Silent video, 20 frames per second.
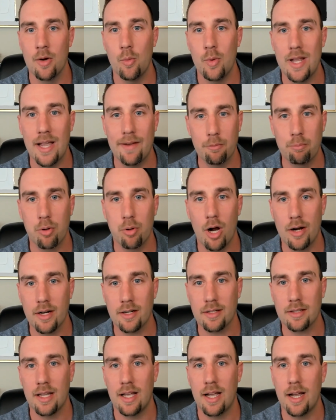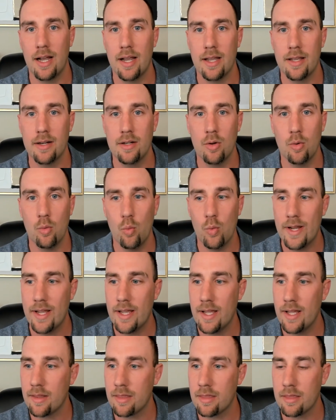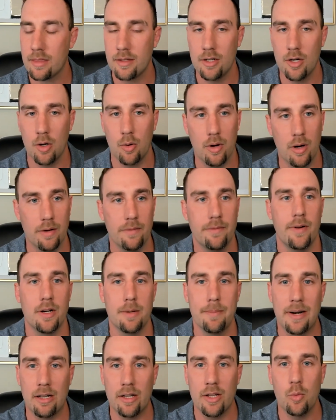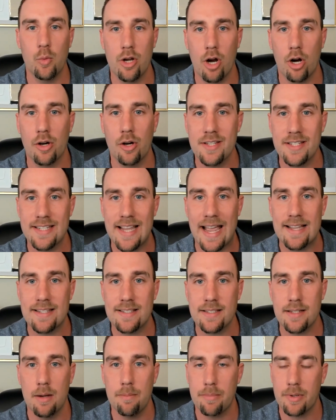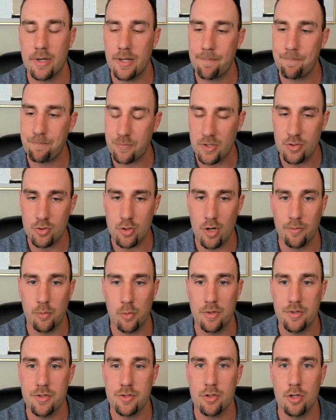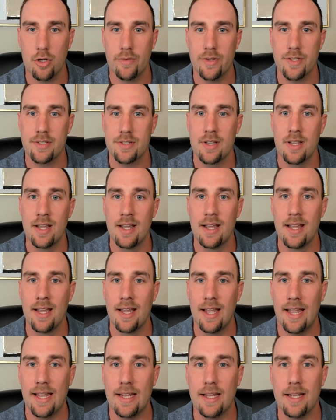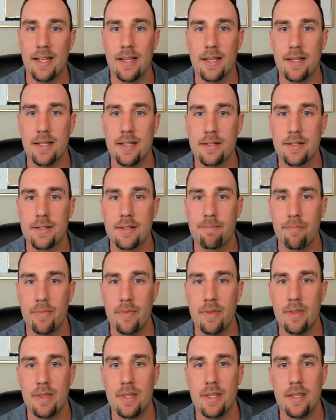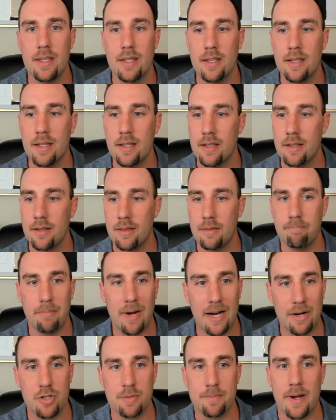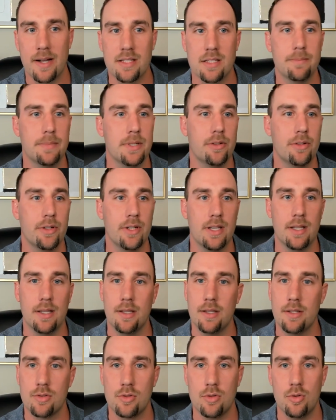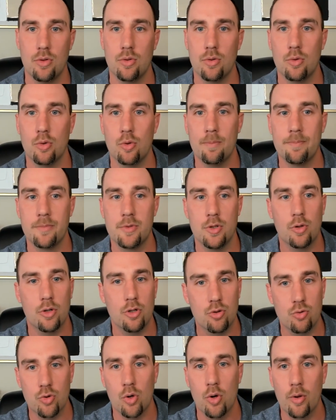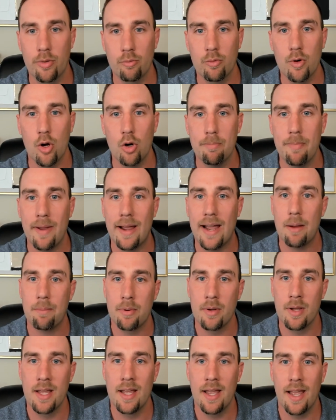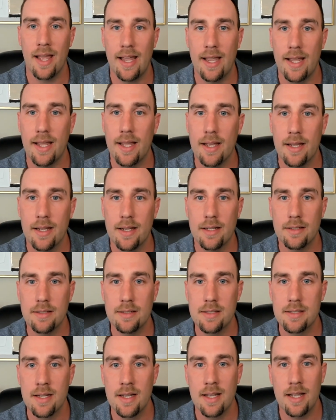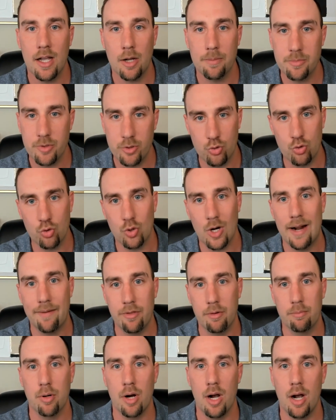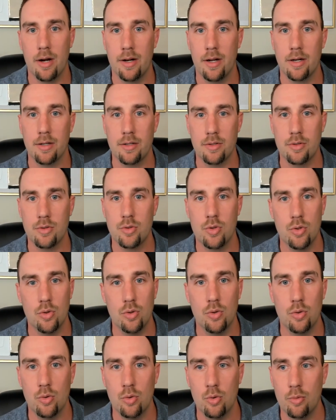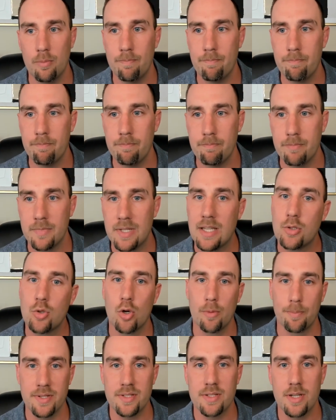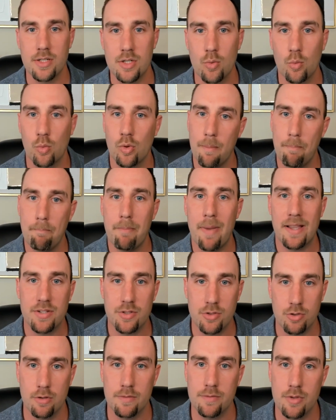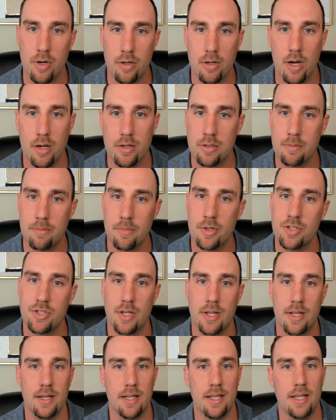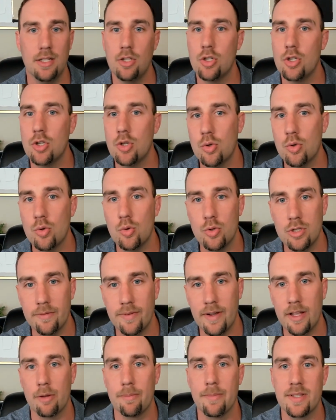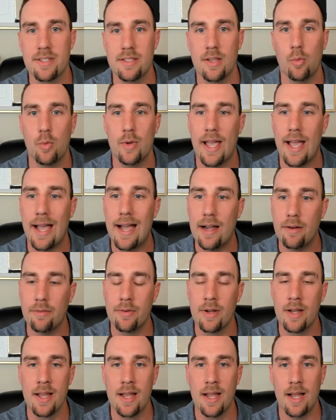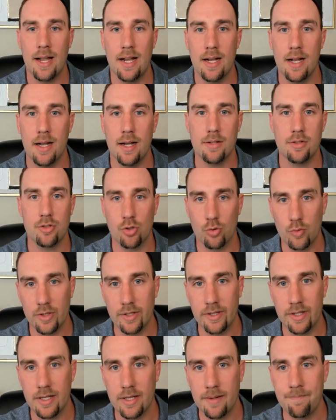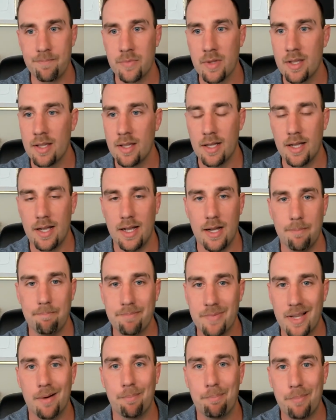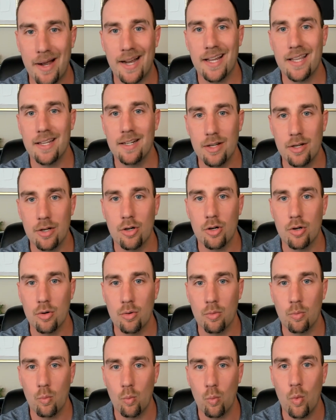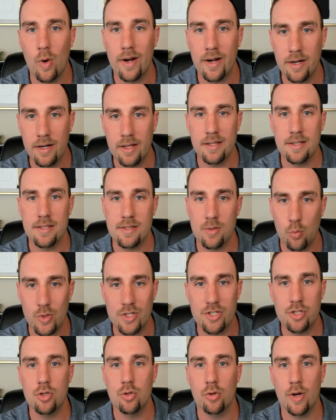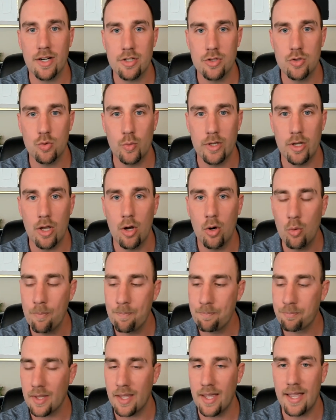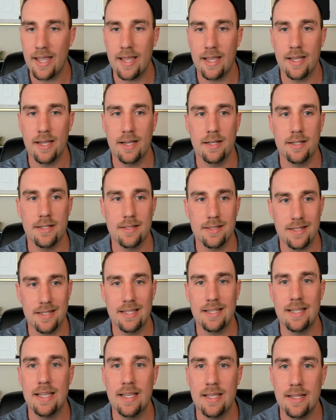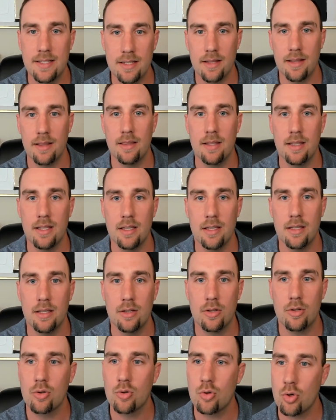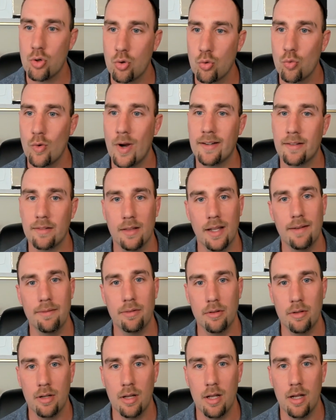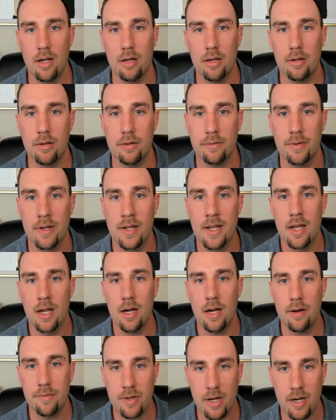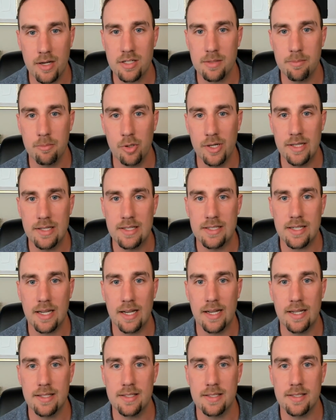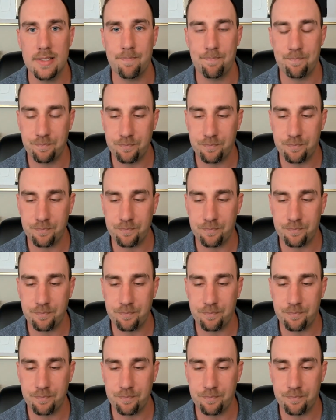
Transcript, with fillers: we have a product line with you know fundamentally we are a SaaS company, software as a service, and the my responsibility is to to control the roadmap and help to drive the product to get to a position where it best serves our customers and any new developments that we have uh, to really uh, kind of pioneer what it is, which directions we go, and get the correct level of of customer insights